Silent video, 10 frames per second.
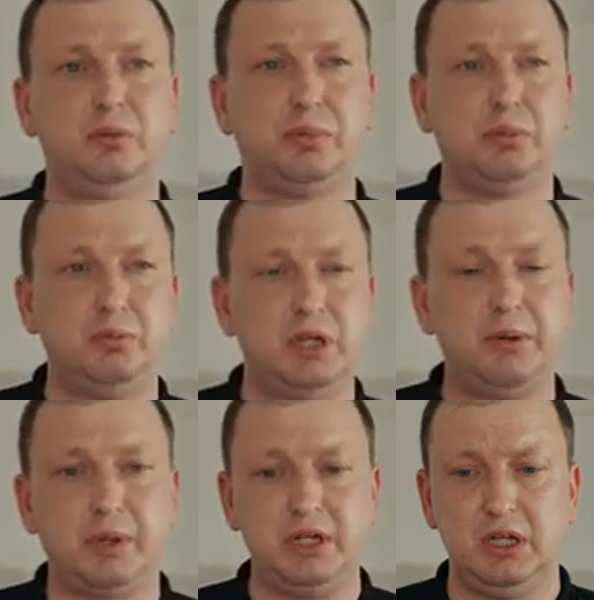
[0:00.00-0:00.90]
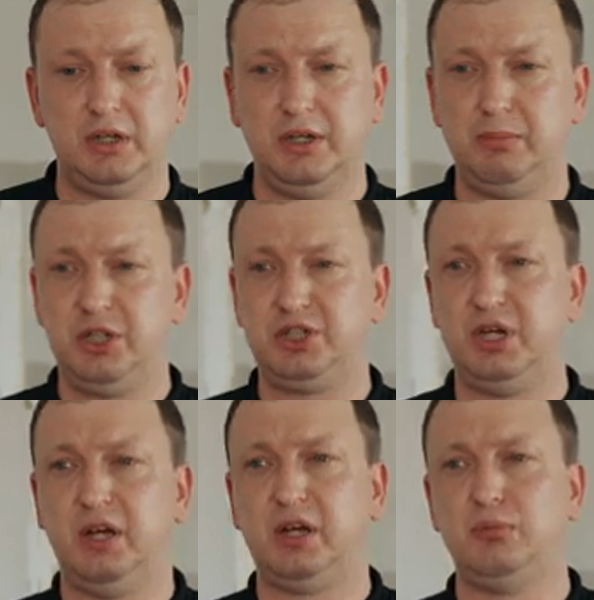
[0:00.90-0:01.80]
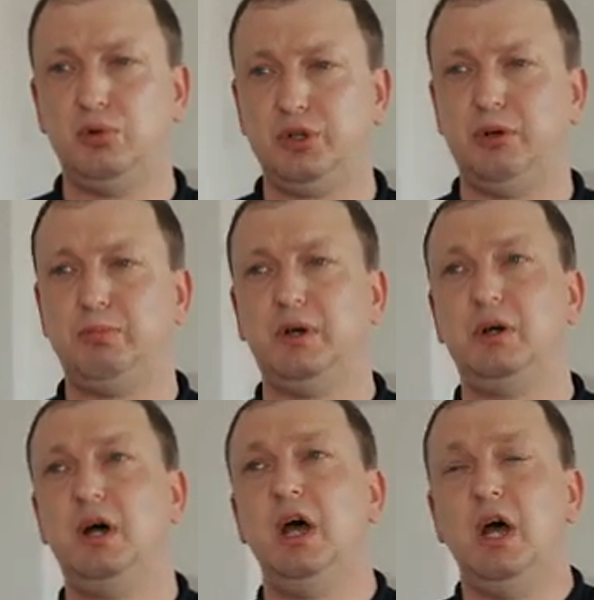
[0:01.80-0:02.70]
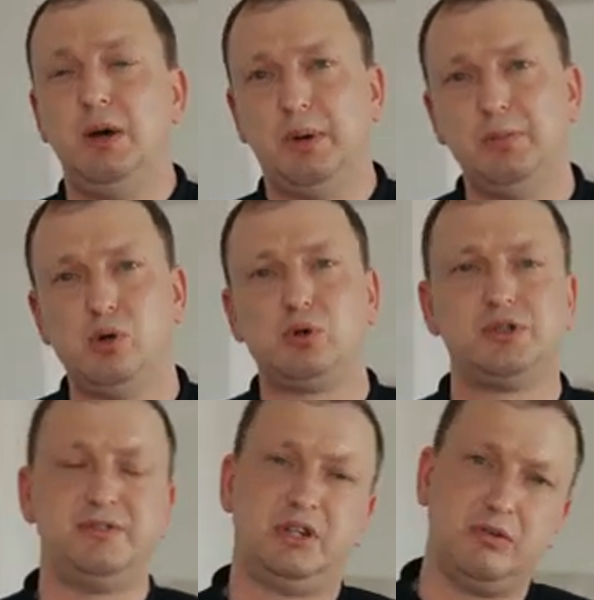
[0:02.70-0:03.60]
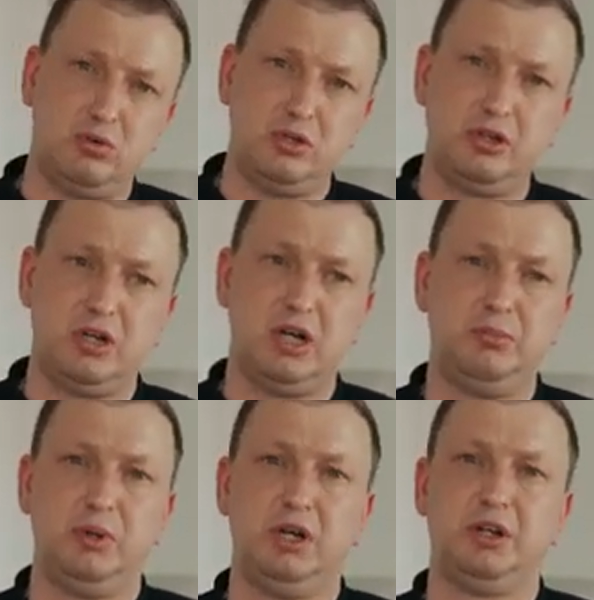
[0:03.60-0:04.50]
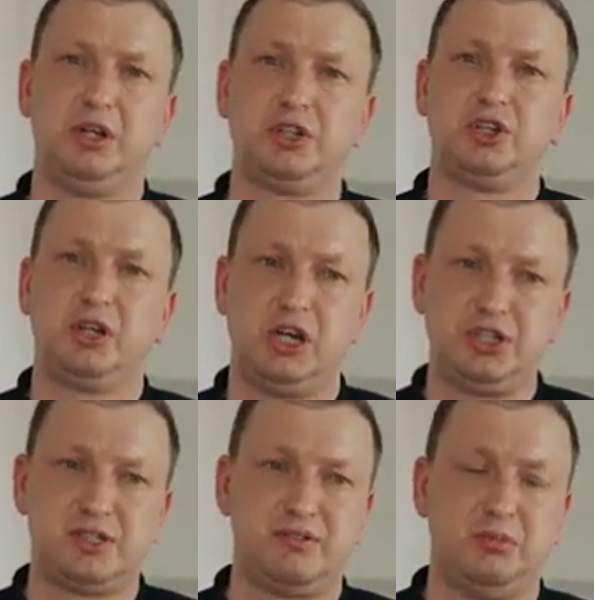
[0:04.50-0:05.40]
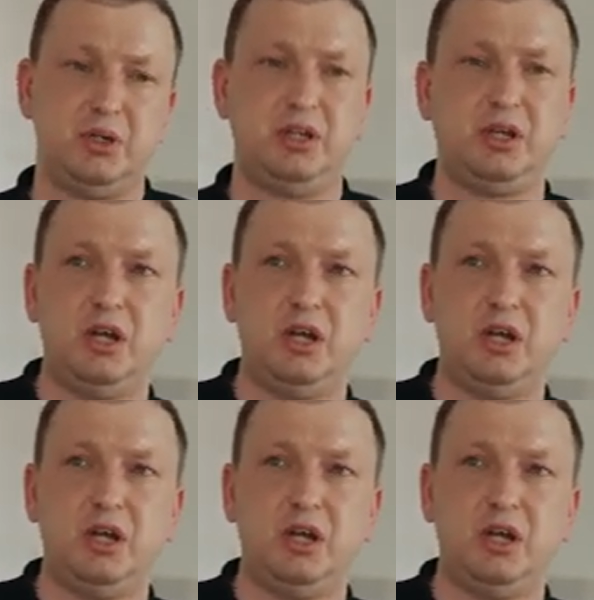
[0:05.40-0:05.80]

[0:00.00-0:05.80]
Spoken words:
We didn't just install a ventilation system, we also installed an additional clean air system, so